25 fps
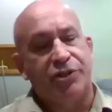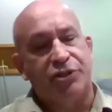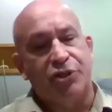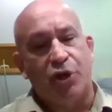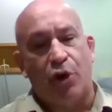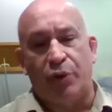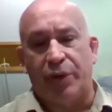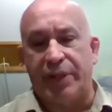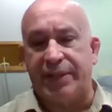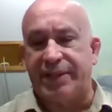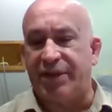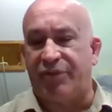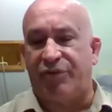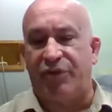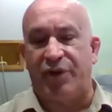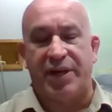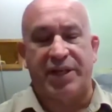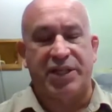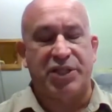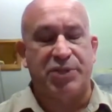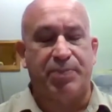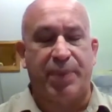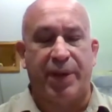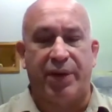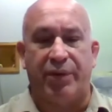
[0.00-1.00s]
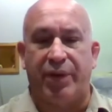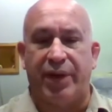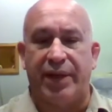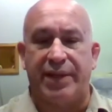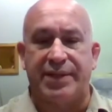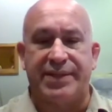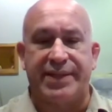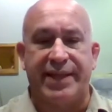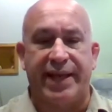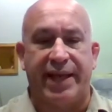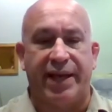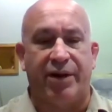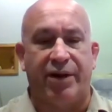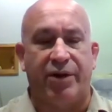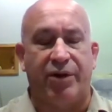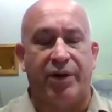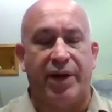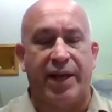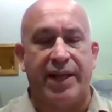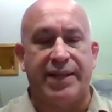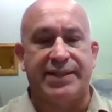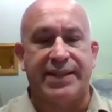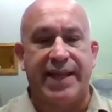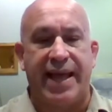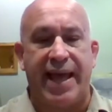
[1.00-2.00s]
Totally different experience here.
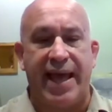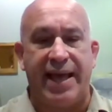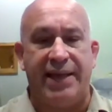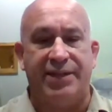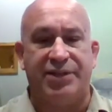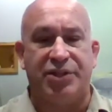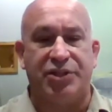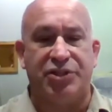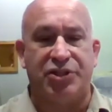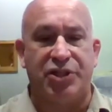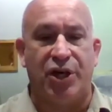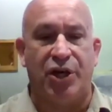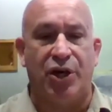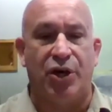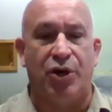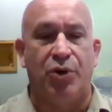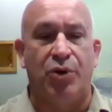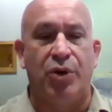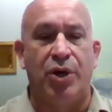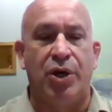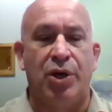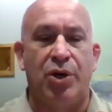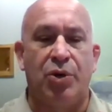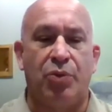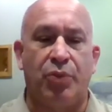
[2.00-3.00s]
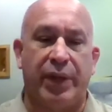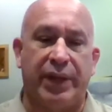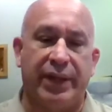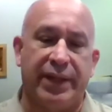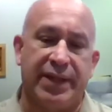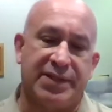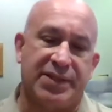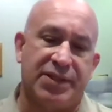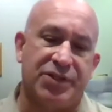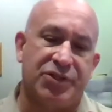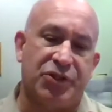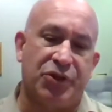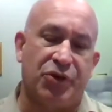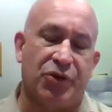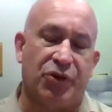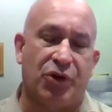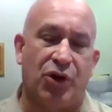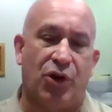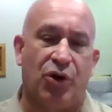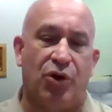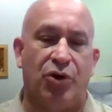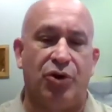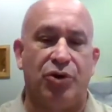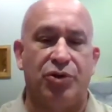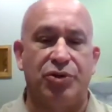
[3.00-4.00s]
It's a head to toe. We listen to your
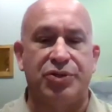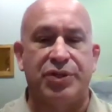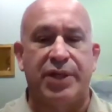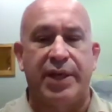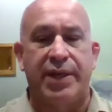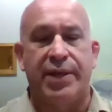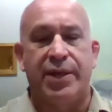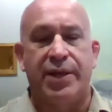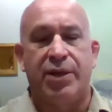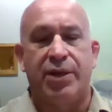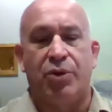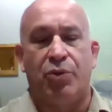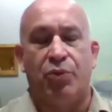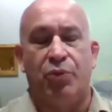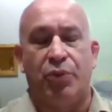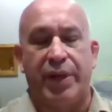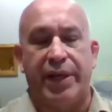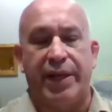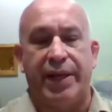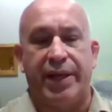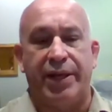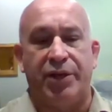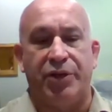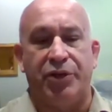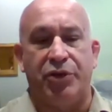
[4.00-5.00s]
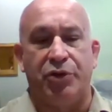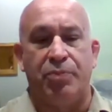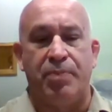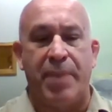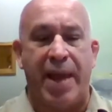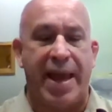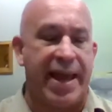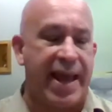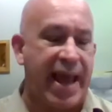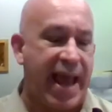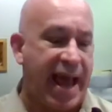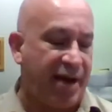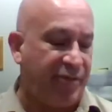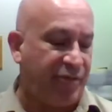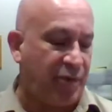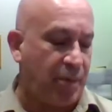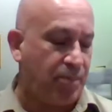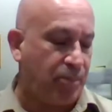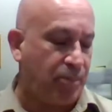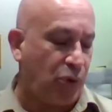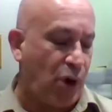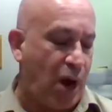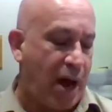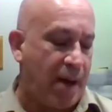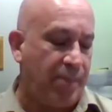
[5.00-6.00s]
goals. You may have
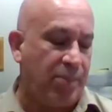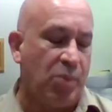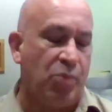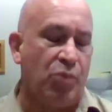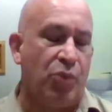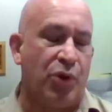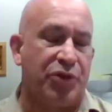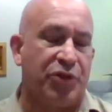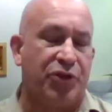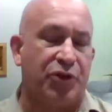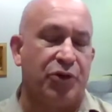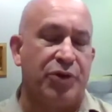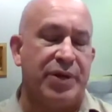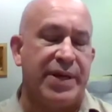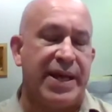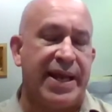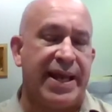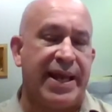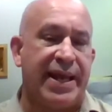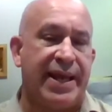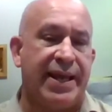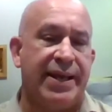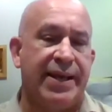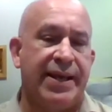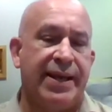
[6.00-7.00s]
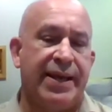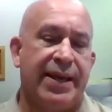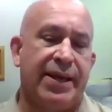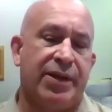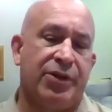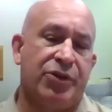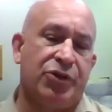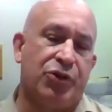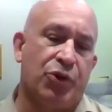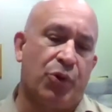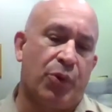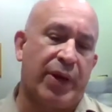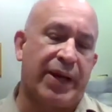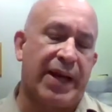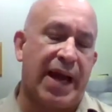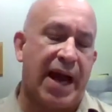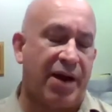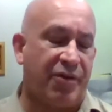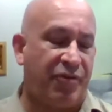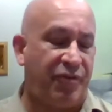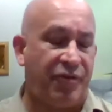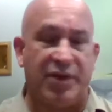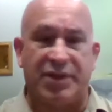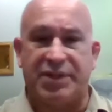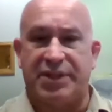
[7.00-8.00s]
a problem with your knee. During
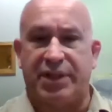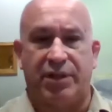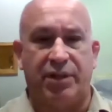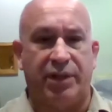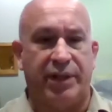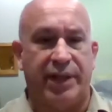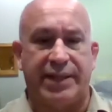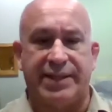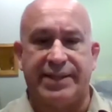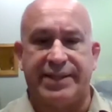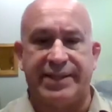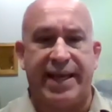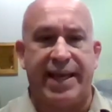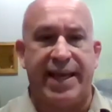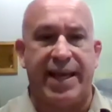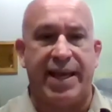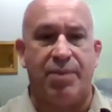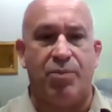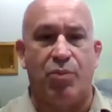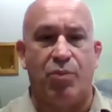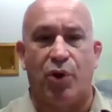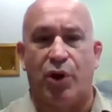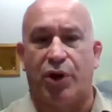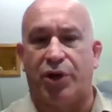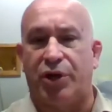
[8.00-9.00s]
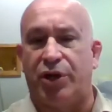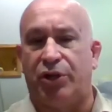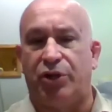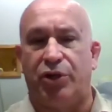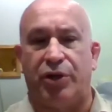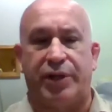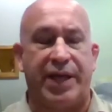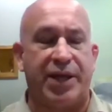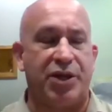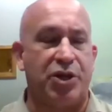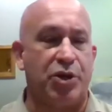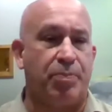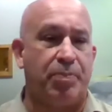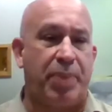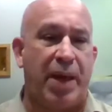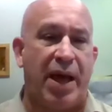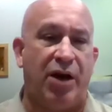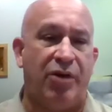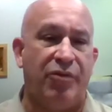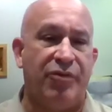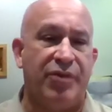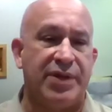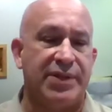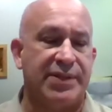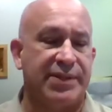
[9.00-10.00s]
our physical exam, we're going to look at your
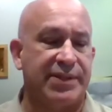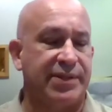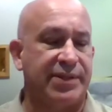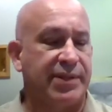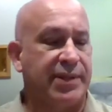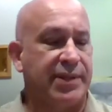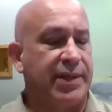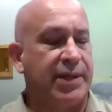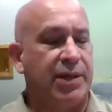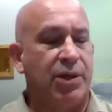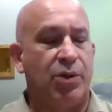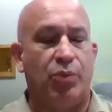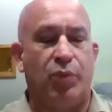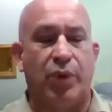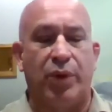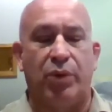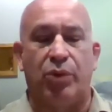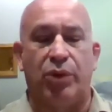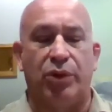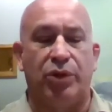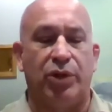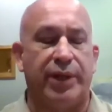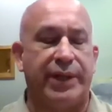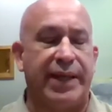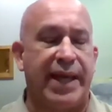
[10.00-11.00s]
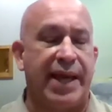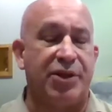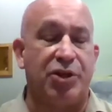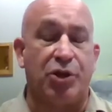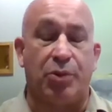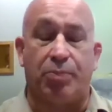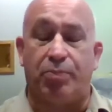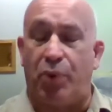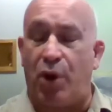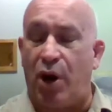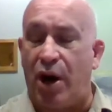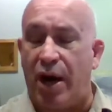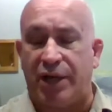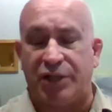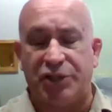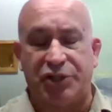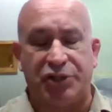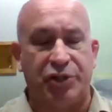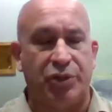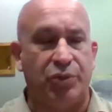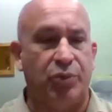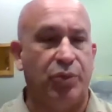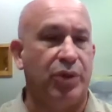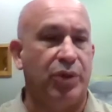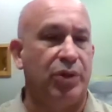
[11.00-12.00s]
pelvis. We will look at your
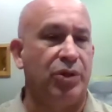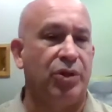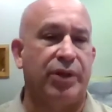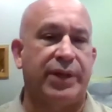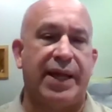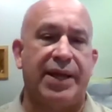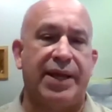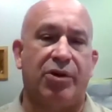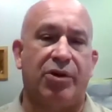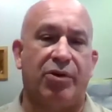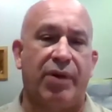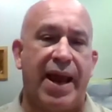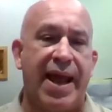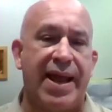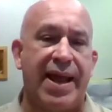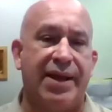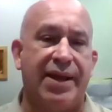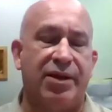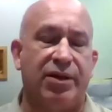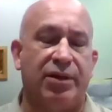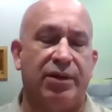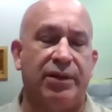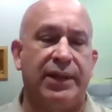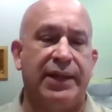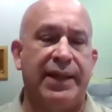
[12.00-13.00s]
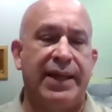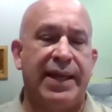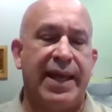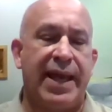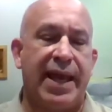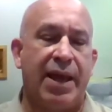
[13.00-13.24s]
posture. We'll look at your ankle.